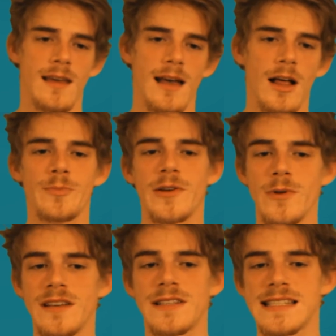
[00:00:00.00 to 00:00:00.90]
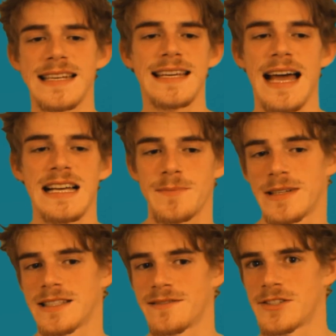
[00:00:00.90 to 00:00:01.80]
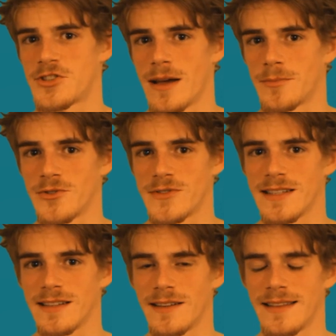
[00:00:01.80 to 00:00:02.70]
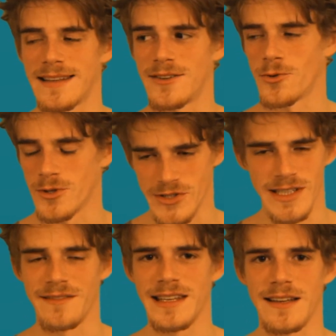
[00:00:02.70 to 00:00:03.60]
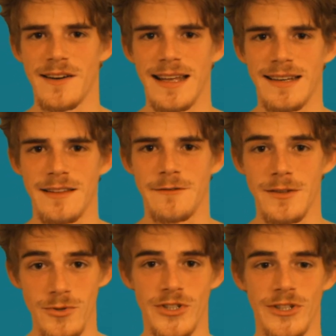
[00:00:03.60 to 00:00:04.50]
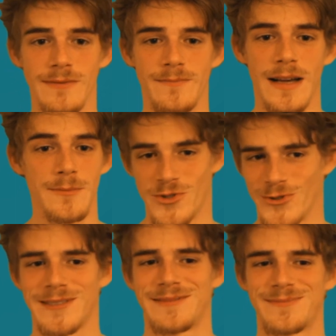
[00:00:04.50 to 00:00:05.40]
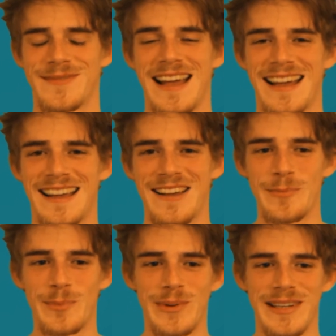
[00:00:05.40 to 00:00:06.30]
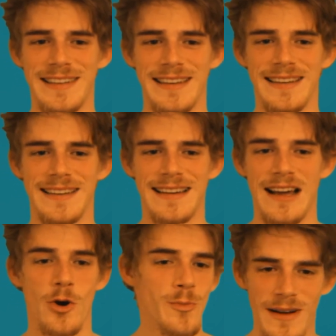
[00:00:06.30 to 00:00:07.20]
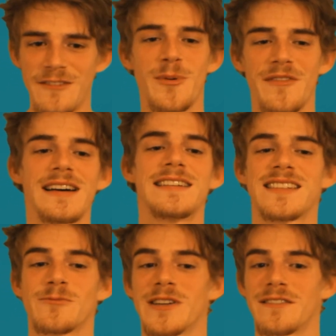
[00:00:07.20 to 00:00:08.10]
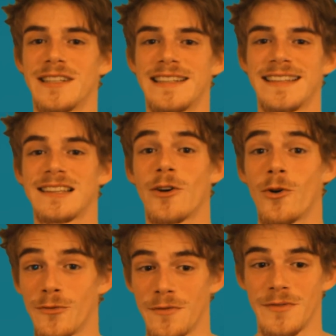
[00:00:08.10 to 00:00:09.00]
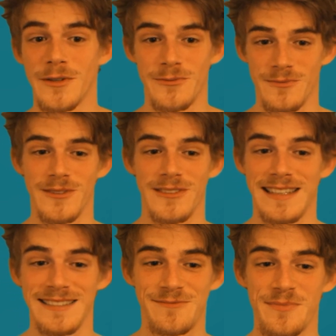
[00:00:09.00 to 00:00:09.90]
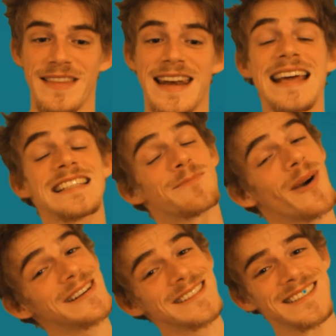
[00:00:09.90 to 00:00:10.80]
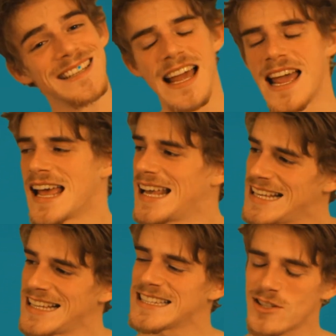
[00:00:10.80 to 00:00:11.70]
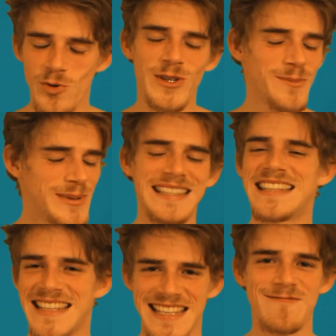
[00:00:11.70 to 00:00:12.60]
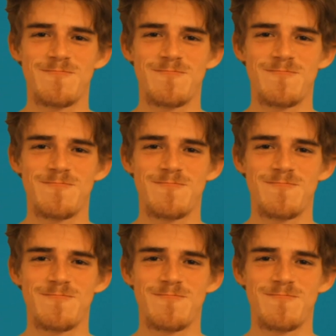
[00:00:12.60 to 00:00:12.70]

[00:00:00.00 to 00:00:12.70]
I'll be revisiting aspects of these chapters on the origin of the internet in the future, I'm sure, but I hope I've provided somewhat of a neat little overview, okay? The next part is going to be